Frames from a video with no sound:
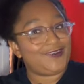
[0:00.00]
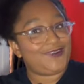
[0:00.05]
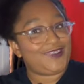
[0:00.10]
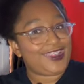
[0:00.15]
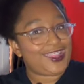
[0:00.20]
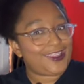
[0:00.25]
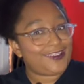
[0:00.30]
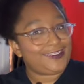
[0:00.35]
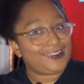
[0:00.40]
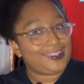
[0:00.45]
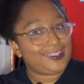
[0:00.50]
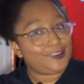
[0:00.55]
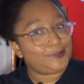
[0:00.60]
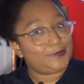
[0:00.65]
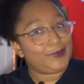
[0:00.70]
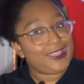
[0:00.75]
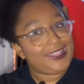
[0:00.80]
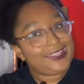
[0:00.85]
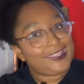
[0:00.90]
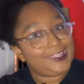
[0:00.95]
found his
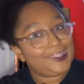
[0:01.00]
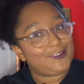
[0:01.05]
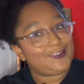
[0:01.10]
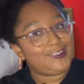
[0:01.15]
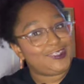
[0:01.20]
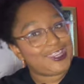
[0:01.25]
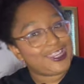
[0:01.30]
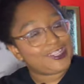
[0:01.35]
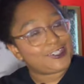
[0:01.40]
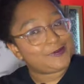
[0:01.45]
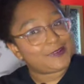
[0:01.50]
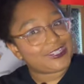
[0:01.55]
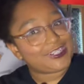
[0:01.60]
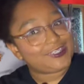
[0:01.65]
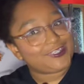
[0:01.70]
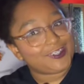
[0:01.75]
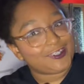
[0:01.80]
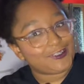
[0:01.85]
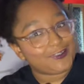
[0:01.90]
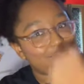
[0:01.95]
Bella, if you catch my
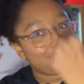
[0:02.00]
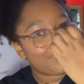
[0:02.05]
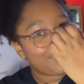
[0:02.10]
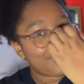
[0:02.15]
drift,